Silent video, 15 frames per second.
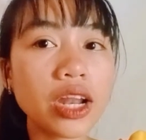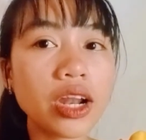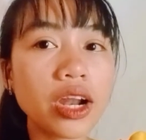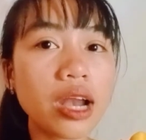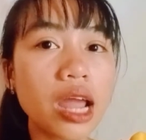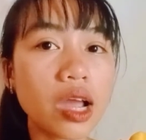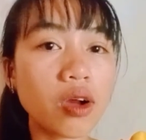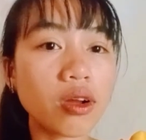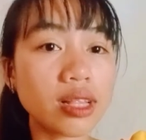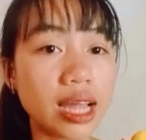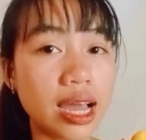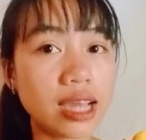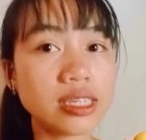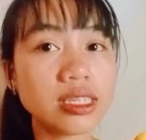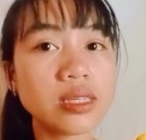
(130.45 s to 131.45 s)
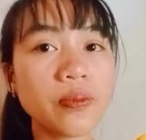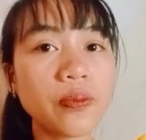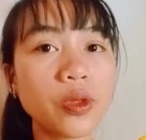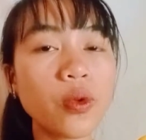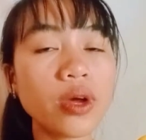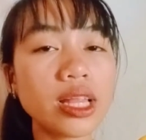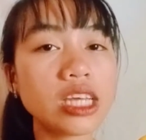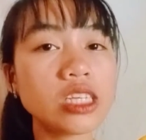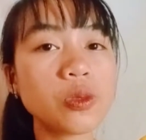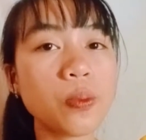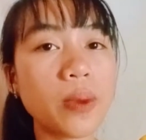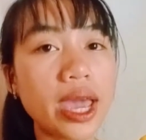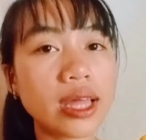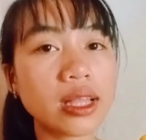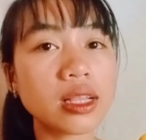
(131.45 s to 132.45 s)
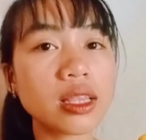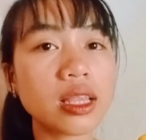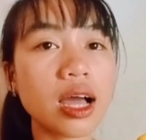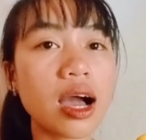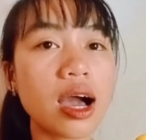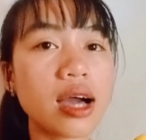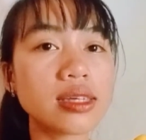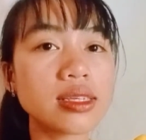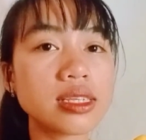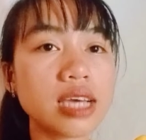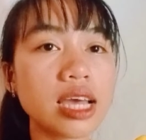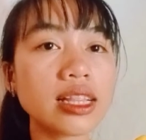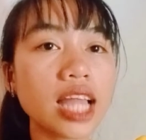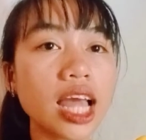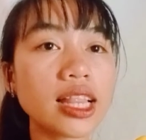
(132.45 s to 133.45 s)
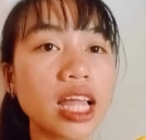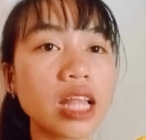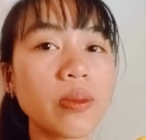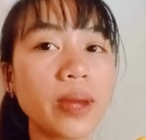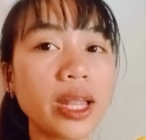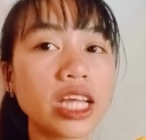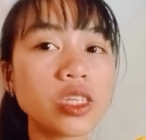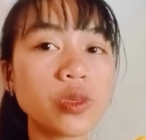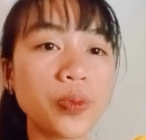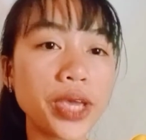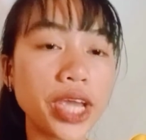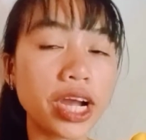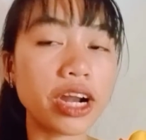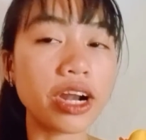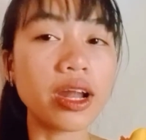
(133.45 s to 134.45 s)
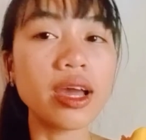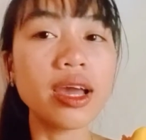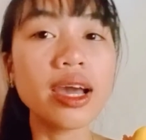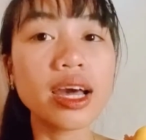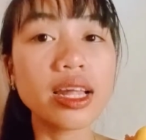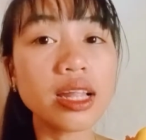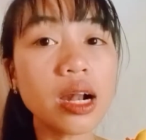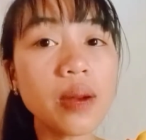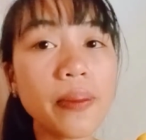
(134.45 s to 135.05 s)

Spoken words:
hearer recognize what is meant as intended by the speaker,